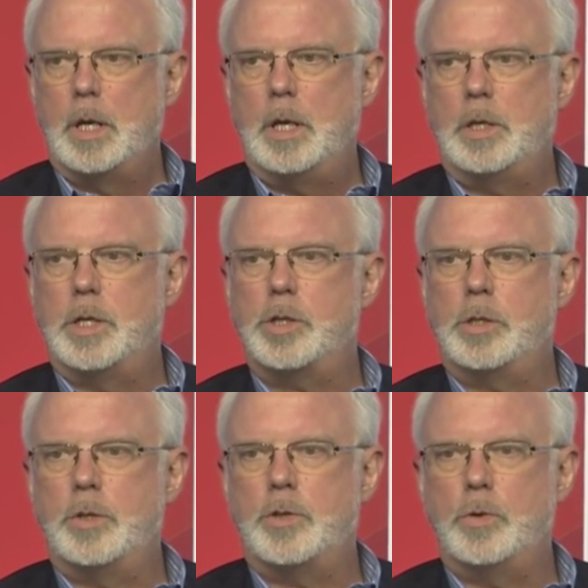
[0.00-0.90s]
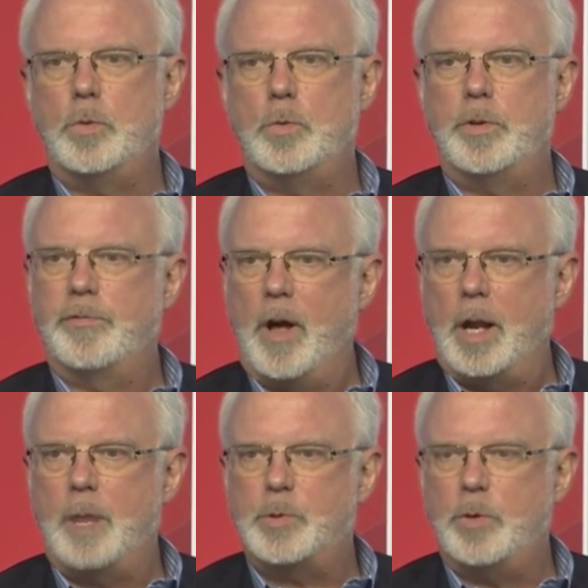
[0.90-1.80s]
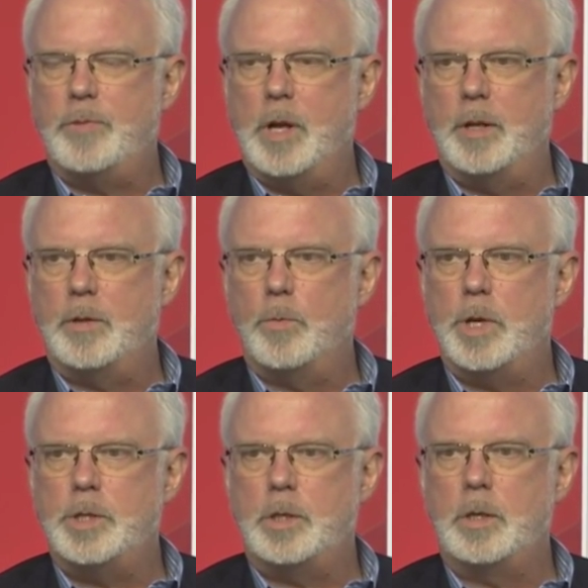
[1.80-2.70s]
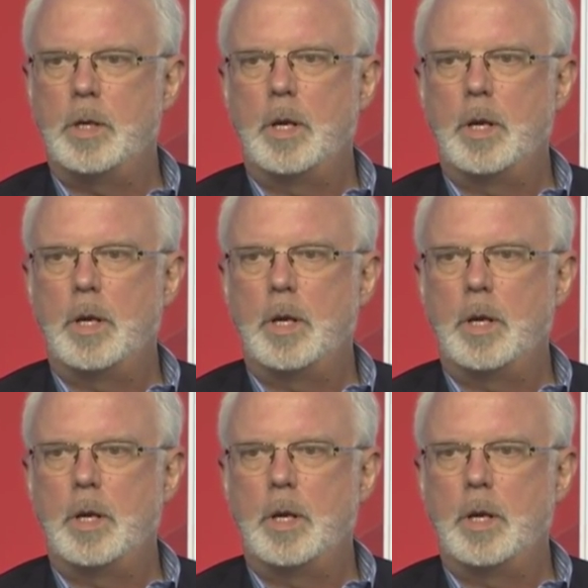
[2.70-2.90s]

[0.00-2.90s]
In addition to the FONOPs we've done in the region,